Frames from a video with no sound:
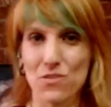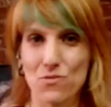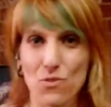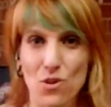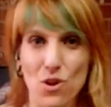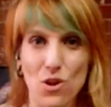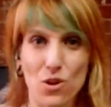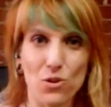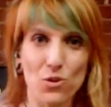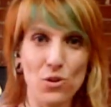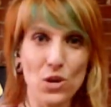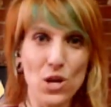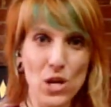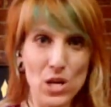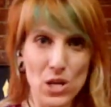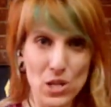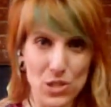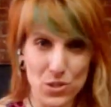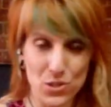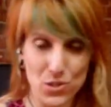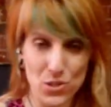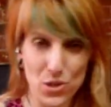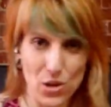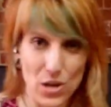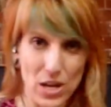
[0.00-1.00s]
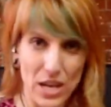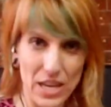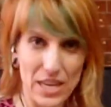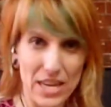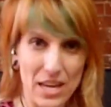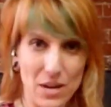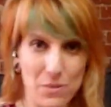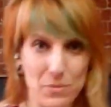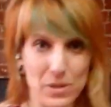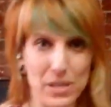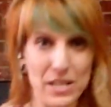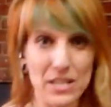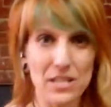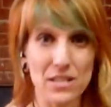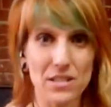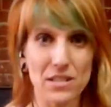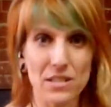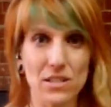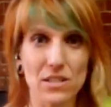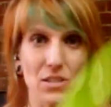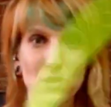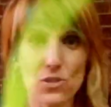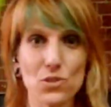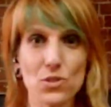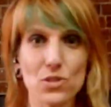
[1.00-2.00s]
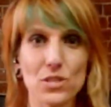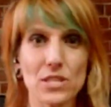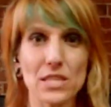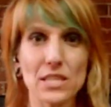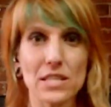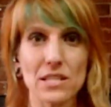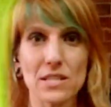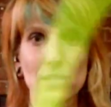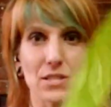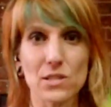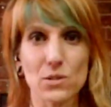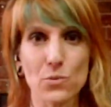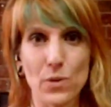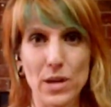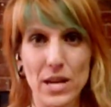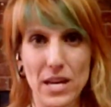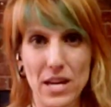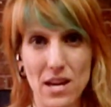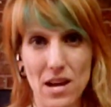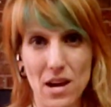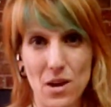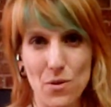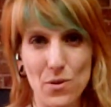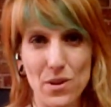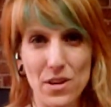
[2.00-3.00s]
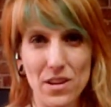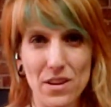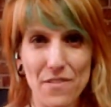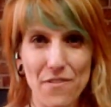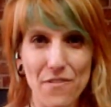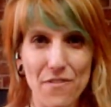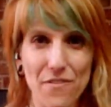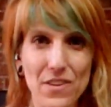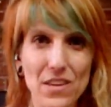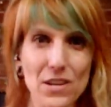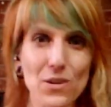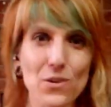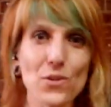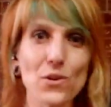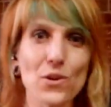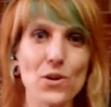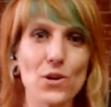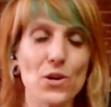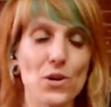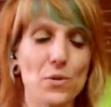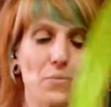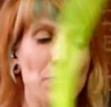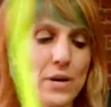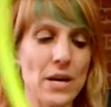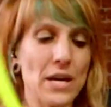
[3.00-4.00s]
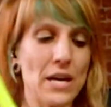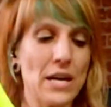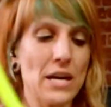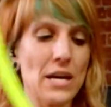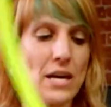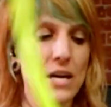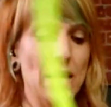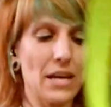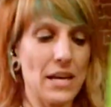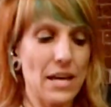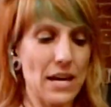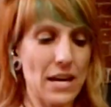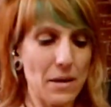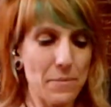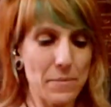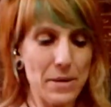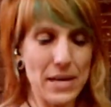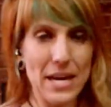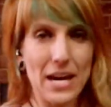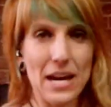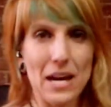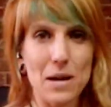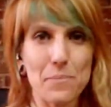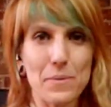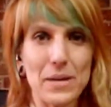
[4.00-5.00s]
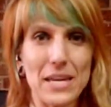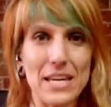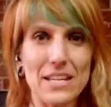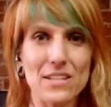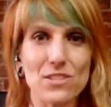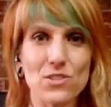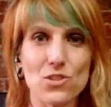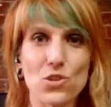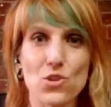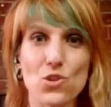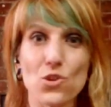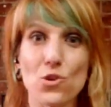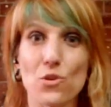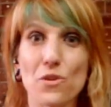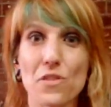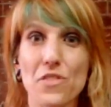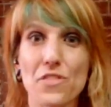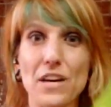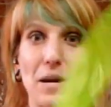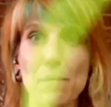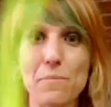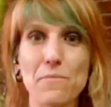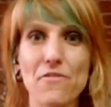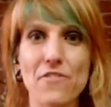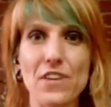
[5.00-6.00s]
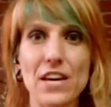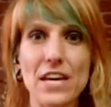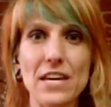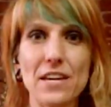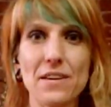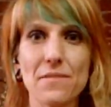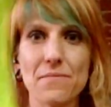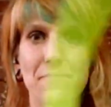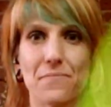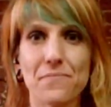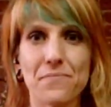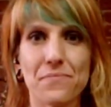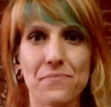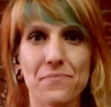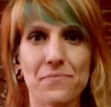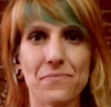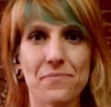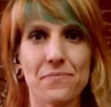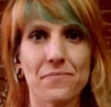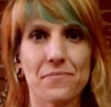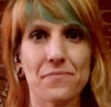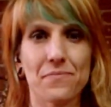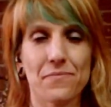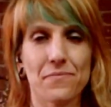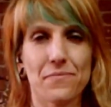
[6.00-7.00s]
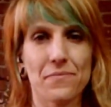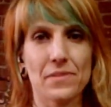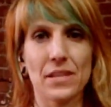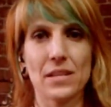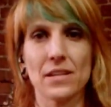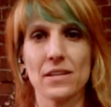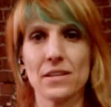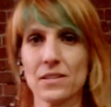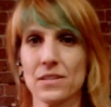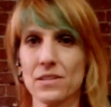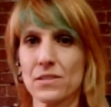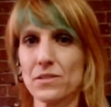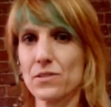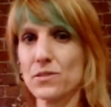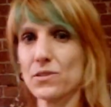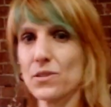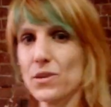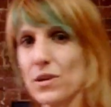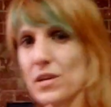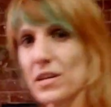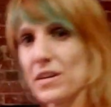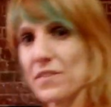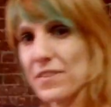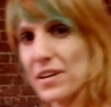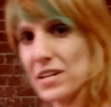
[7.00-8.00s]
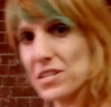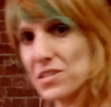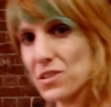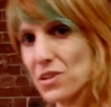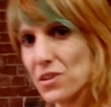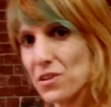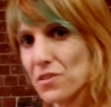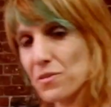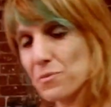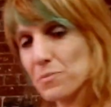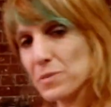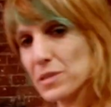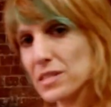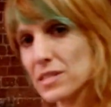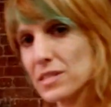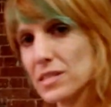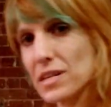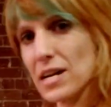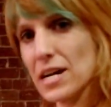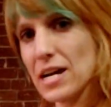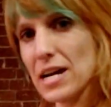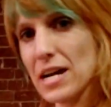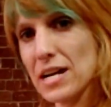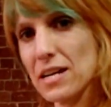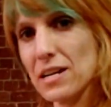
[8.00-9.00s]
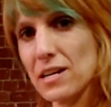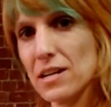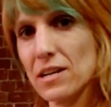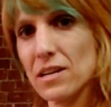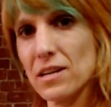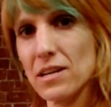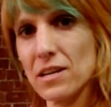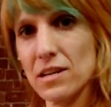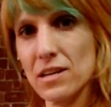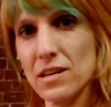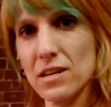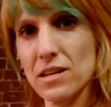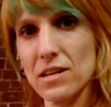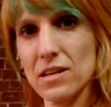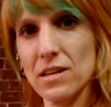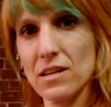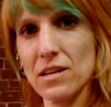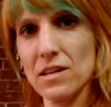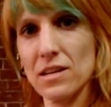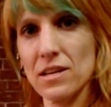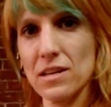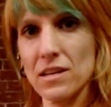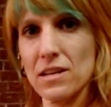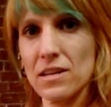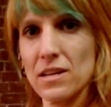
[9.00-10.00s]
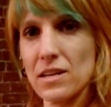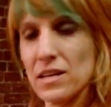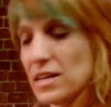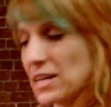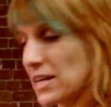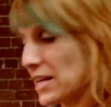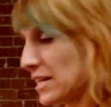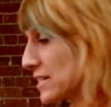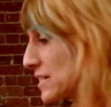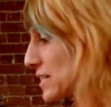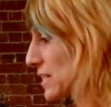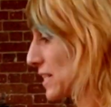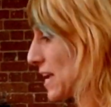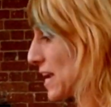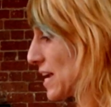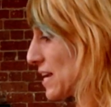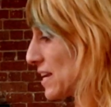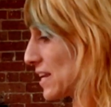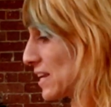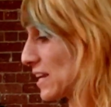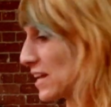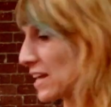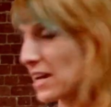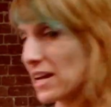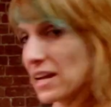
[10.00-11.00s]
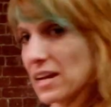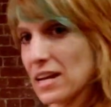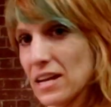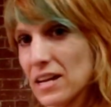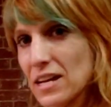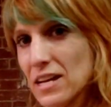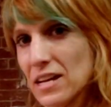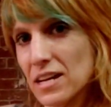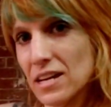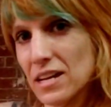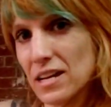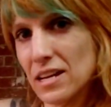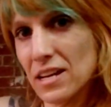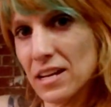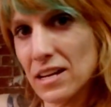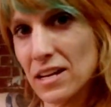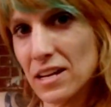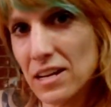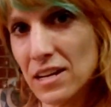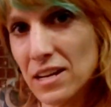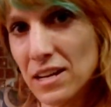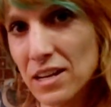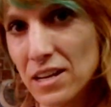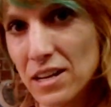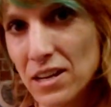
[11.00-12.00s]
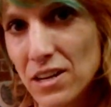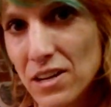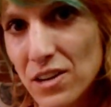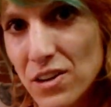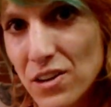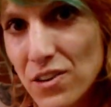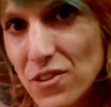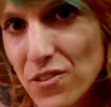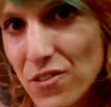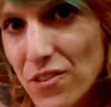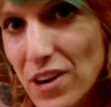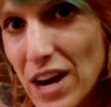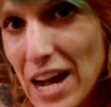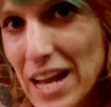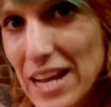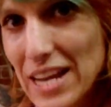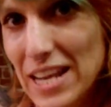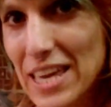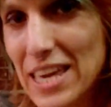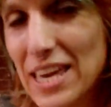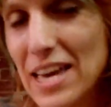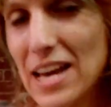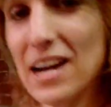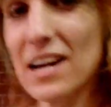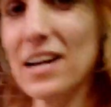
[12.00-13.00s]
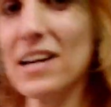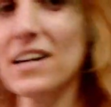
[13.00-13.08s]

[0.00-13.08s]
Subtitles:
roll. So again, we use this swing. I want you to feel the hoop coming up into your thumb V. So if I show you from the side, it's landing right here.